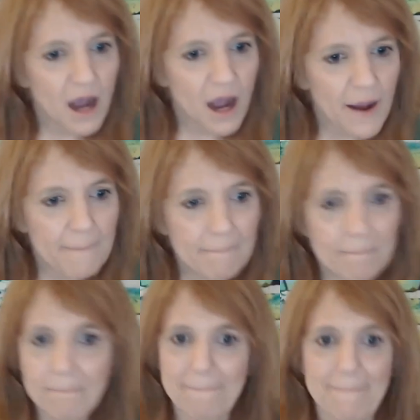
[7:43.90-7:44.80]

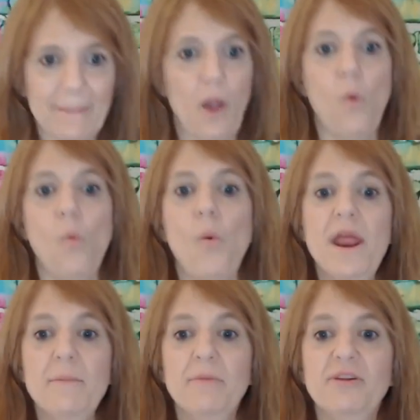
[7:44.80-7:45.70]
um,
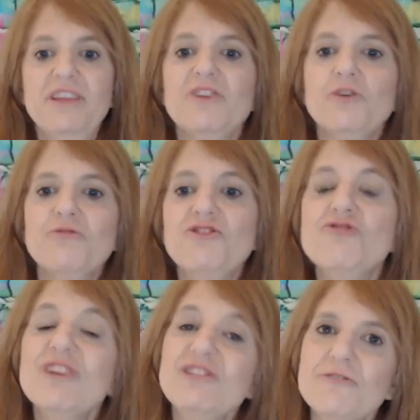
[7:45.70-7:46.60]
when police are
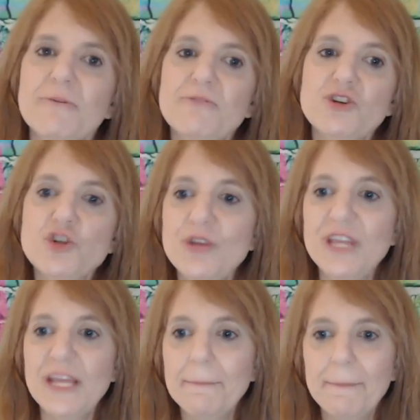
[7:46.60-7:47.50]
restricted from
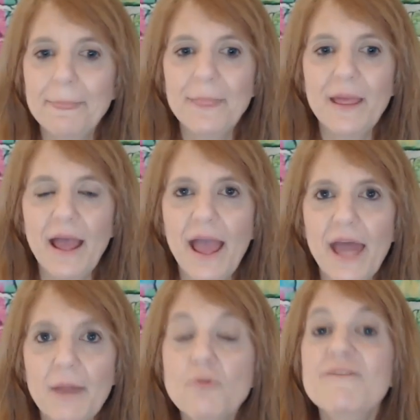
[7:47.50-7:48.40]
shooting
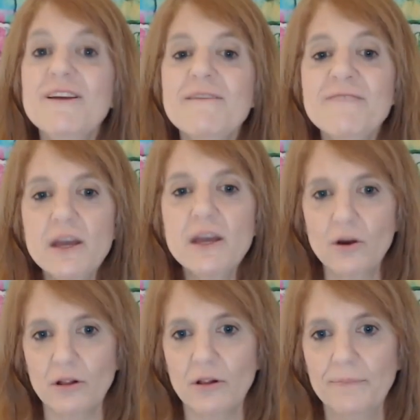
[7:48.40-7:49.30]
at a moving
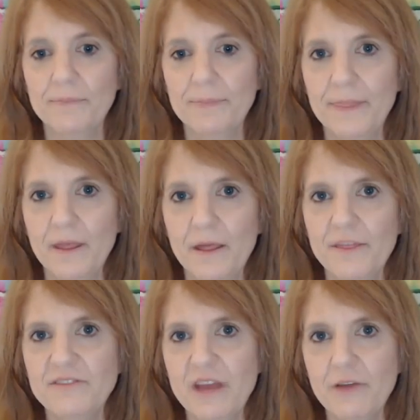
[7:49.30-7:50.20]
vehicle,
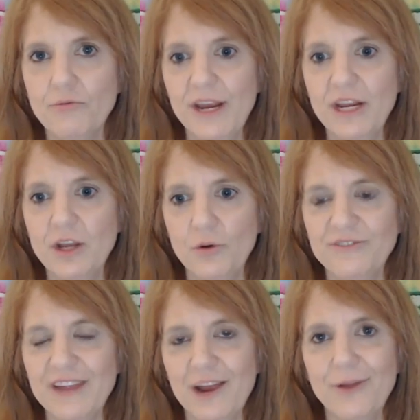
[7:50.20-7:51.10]
the death rate goes
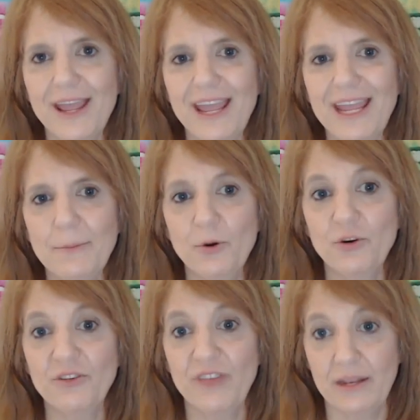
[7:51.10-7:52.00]
down
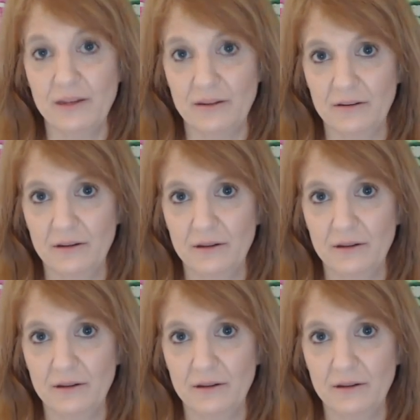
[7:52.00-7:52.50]
8%.